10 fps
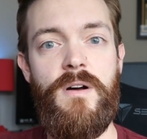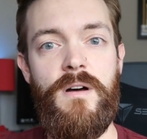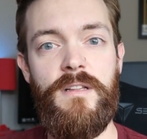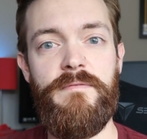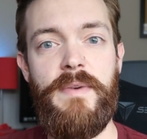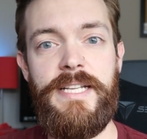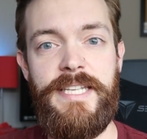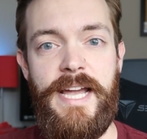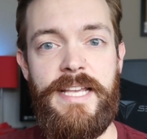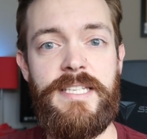all of my
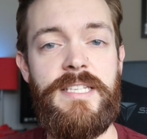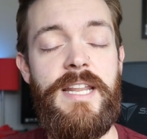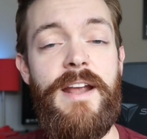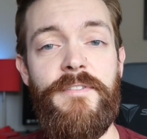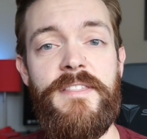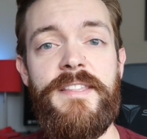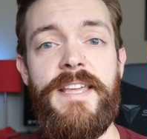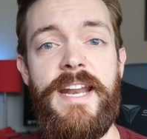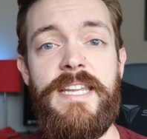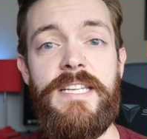tasks and everything
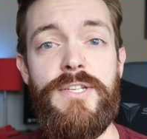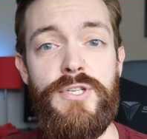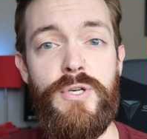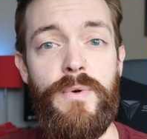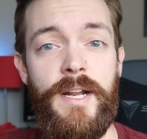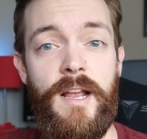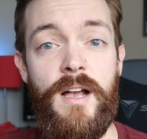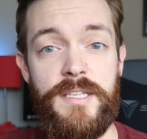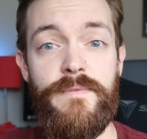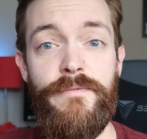that I need to do in a
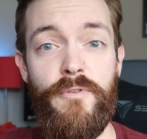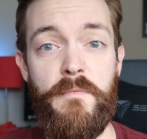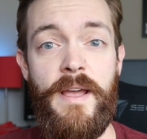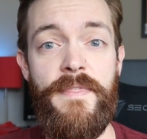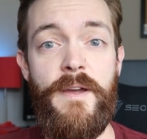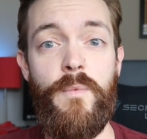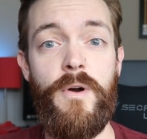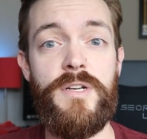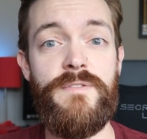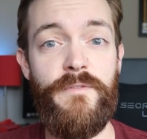custom format that
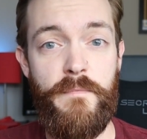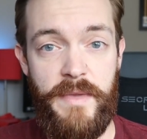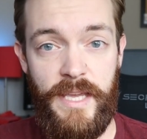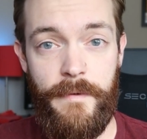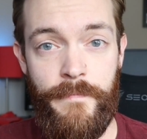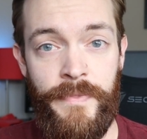works for me.